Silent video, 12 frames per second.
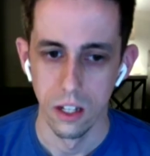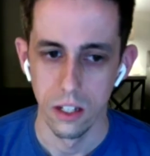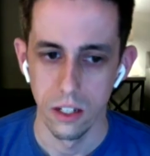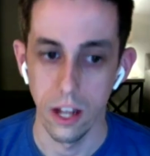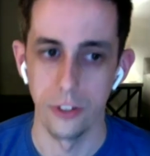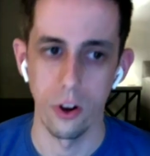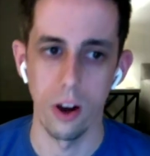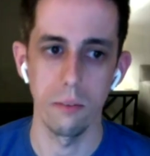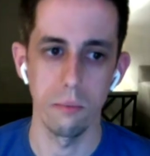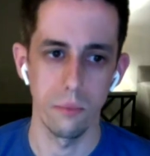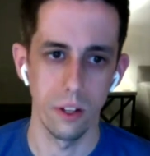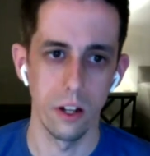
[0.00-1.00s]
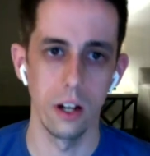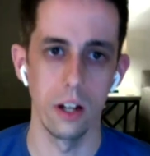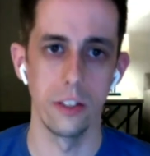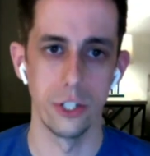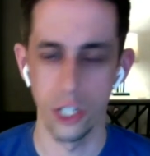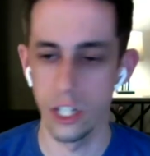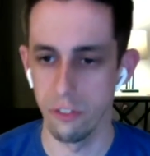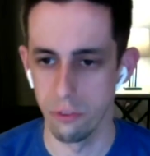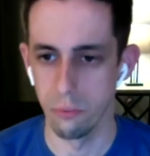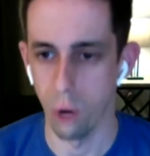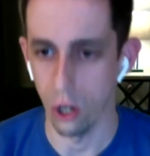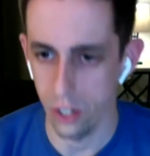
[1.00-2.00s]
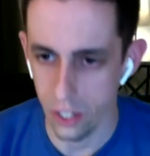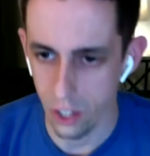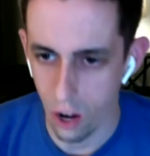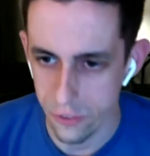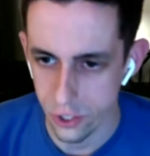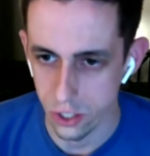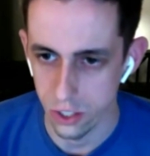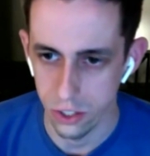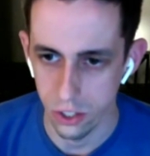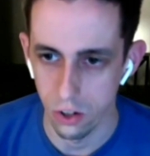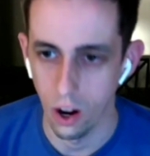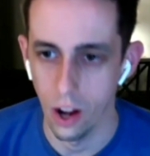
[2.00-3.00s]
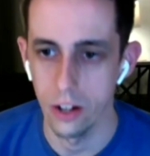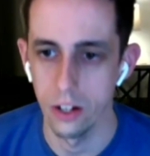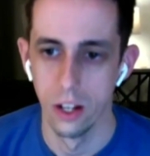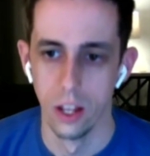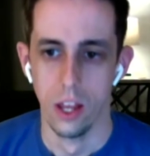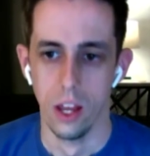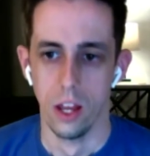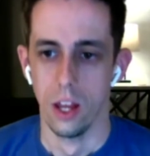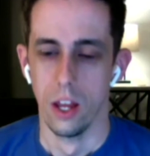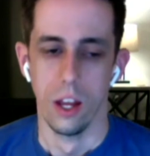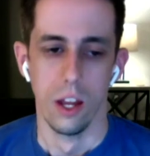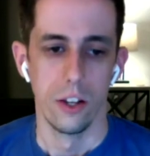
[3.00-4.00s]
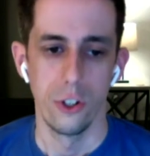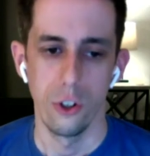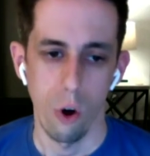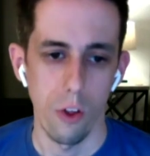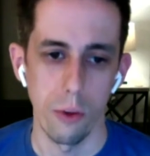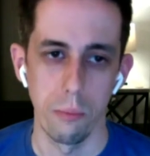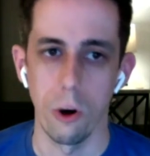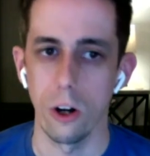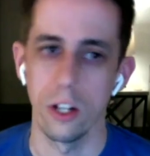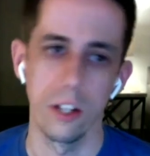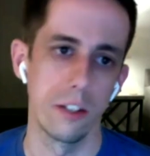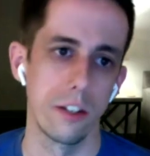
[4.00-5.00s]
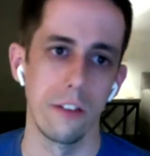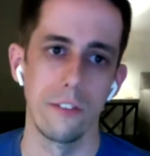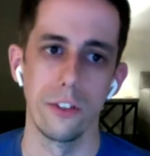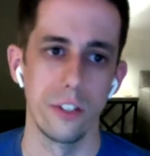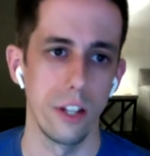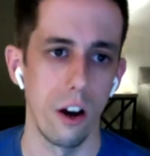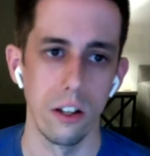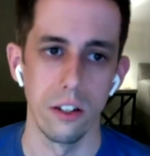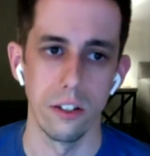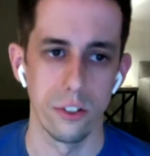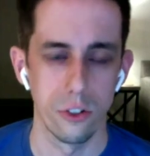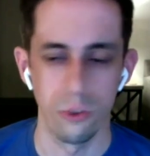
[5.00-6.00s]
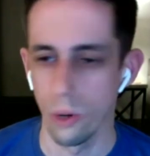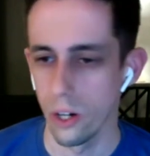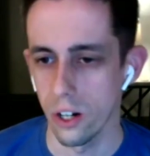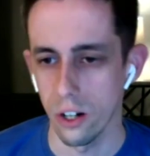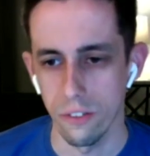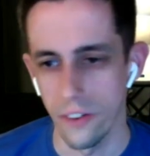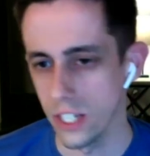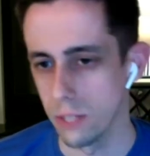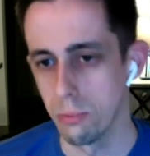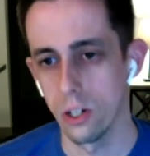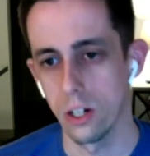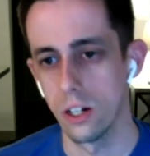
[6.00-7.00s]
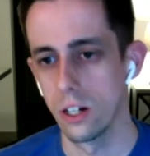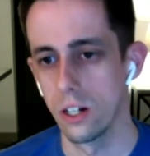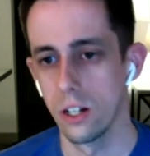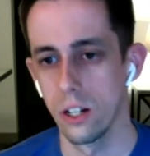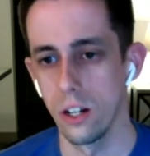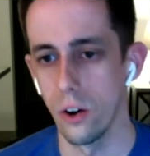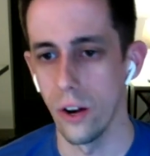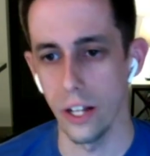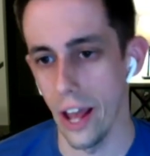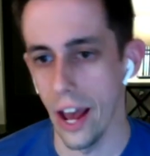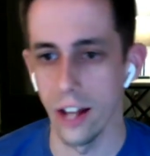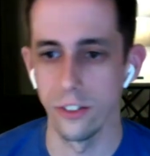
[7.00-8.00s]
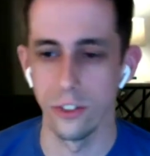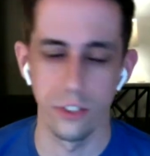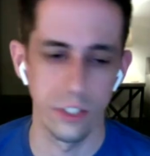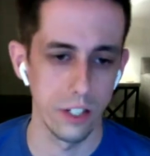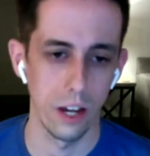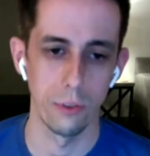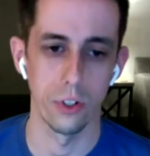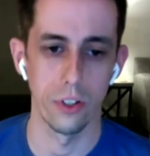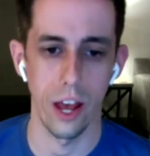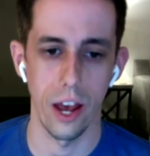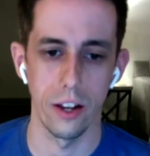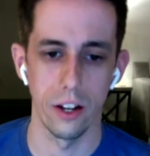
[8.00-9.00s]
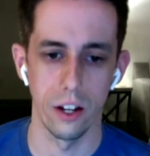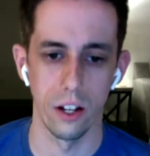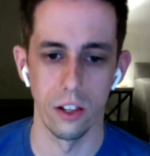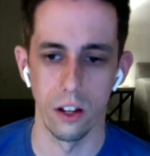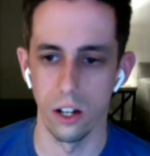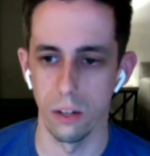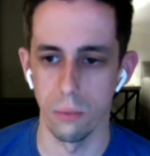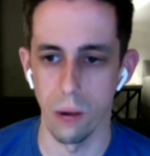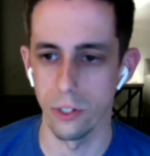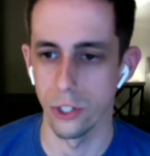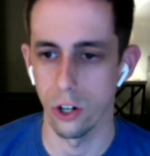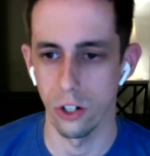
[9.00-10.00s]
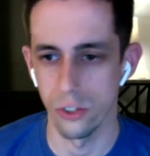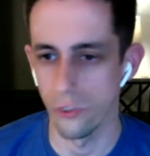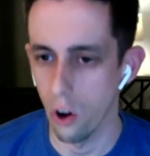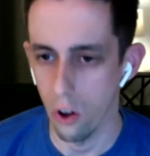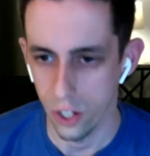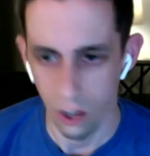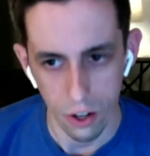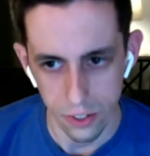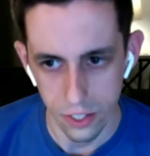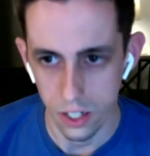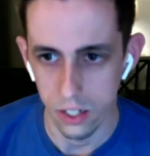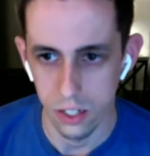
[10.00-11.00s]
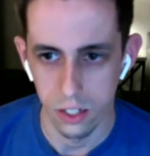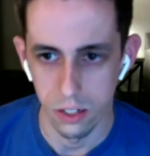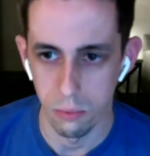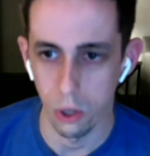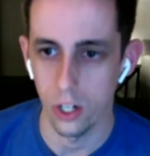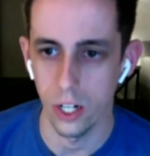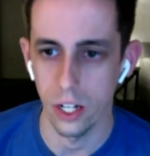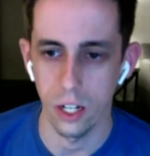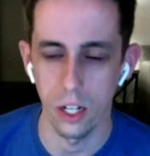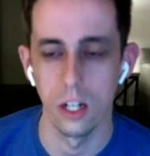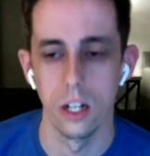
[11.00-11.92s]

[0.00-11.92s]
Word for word: Yeah, so I'm the chief marketing officer. So I do all the marketing stuff you see on Twitter, Facebook, you know, any ads you see, I'm doing that. I'm in charge of all the content marketing.